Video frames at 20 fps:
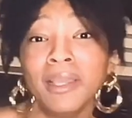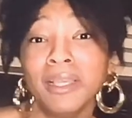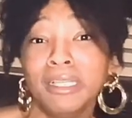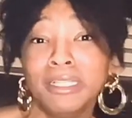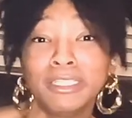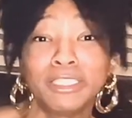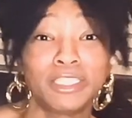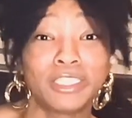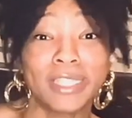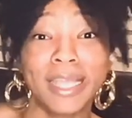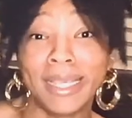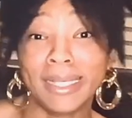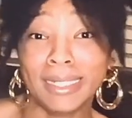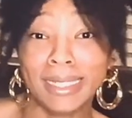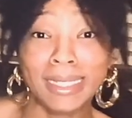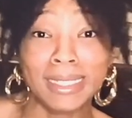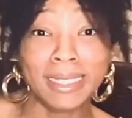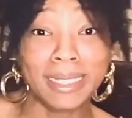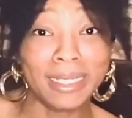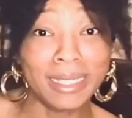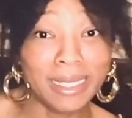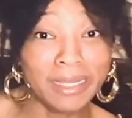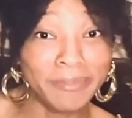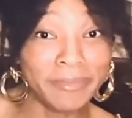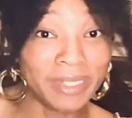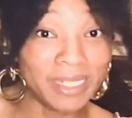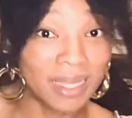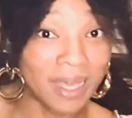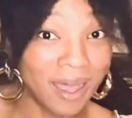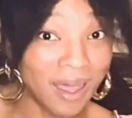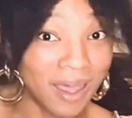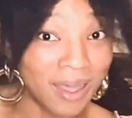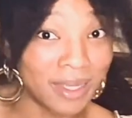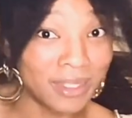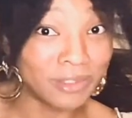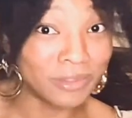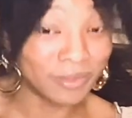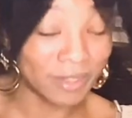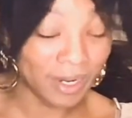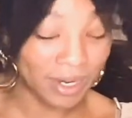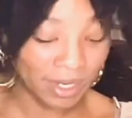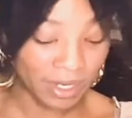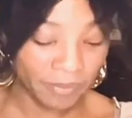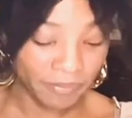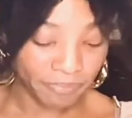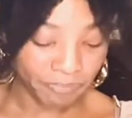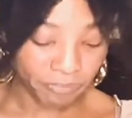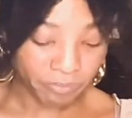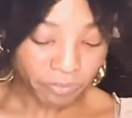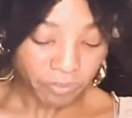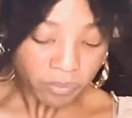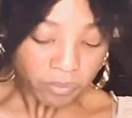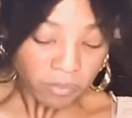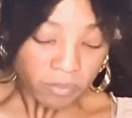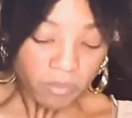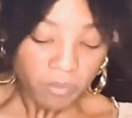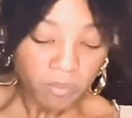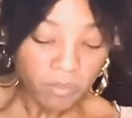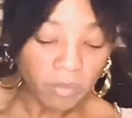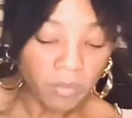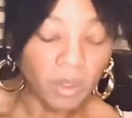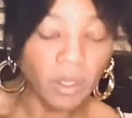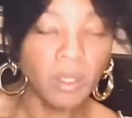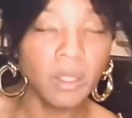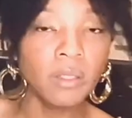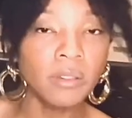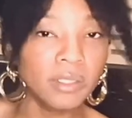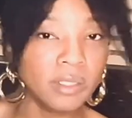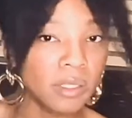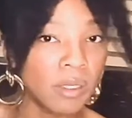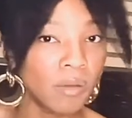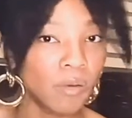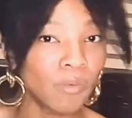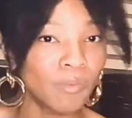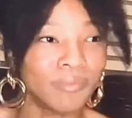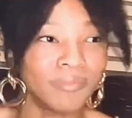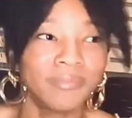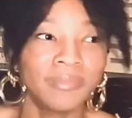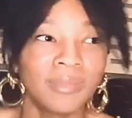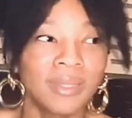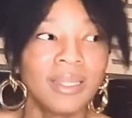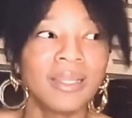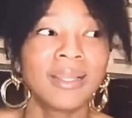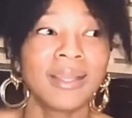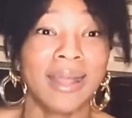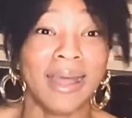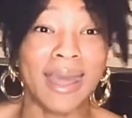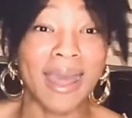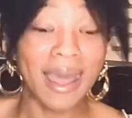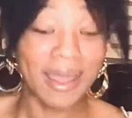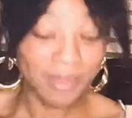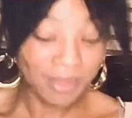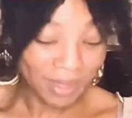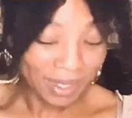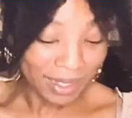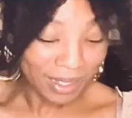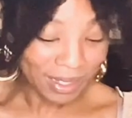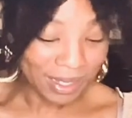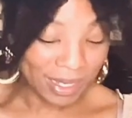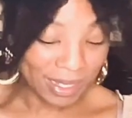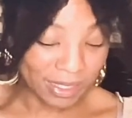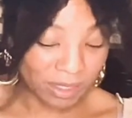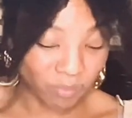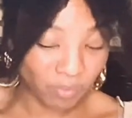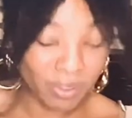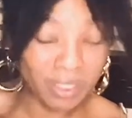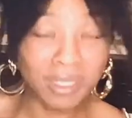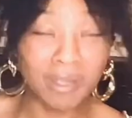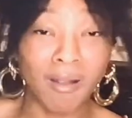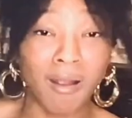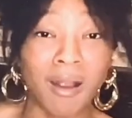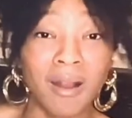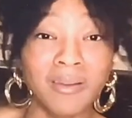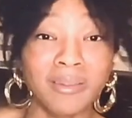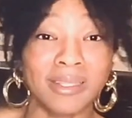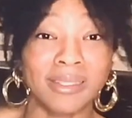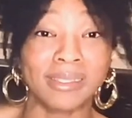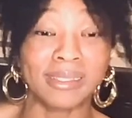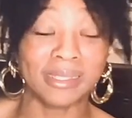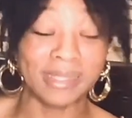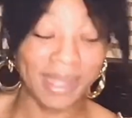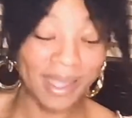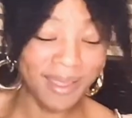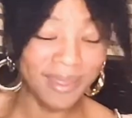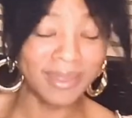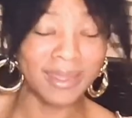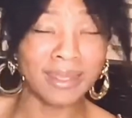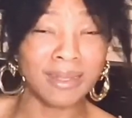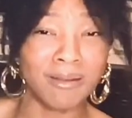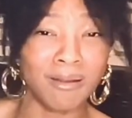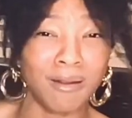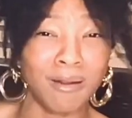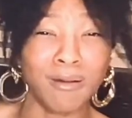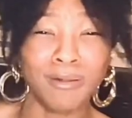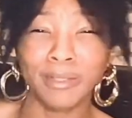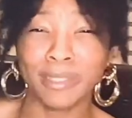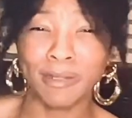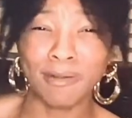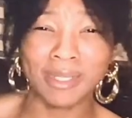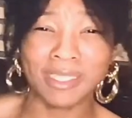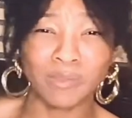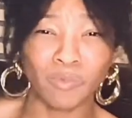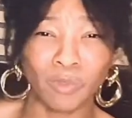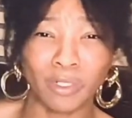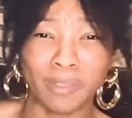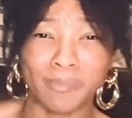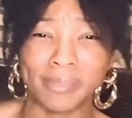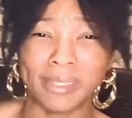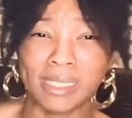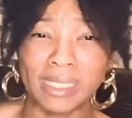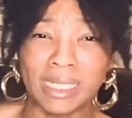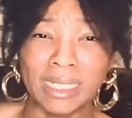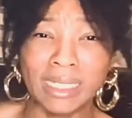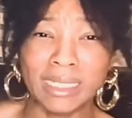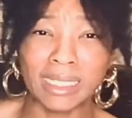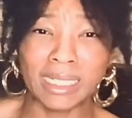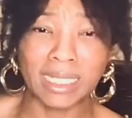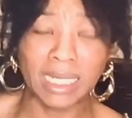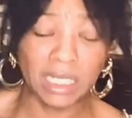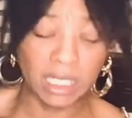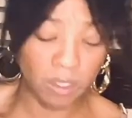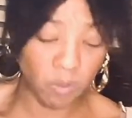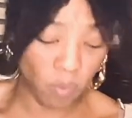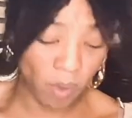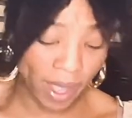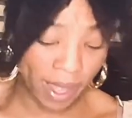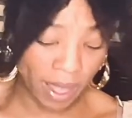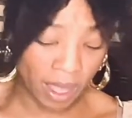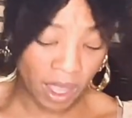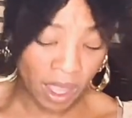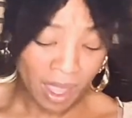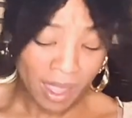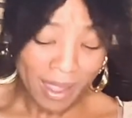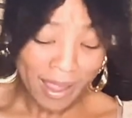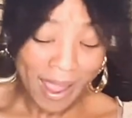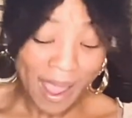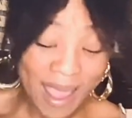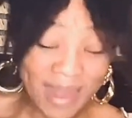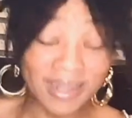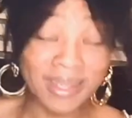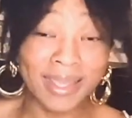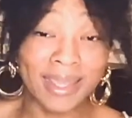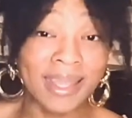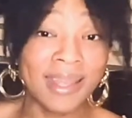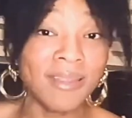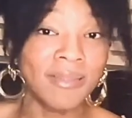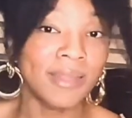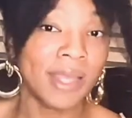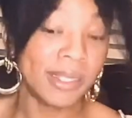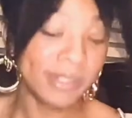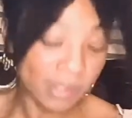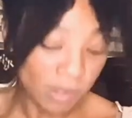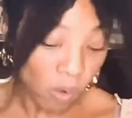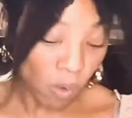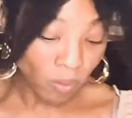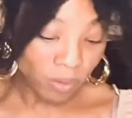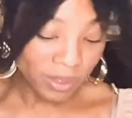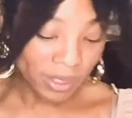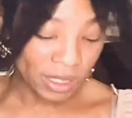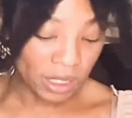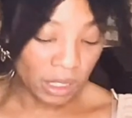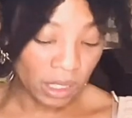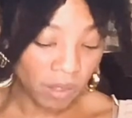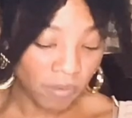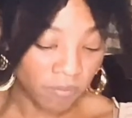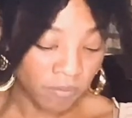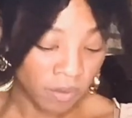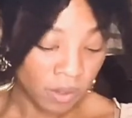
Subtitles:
shading Nicki Minaj, right? So I think it's really hard to say that her lyrics were obscene in any way. And again, that's only if